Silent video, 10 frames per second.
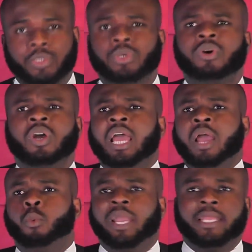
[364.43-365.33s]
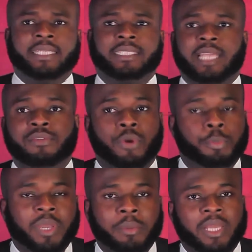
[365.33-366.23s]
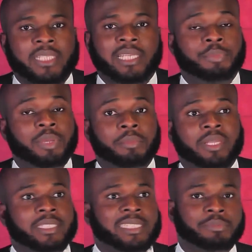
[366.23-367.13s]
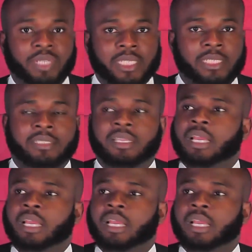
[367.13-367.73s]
So when it's time for payment and payment is made,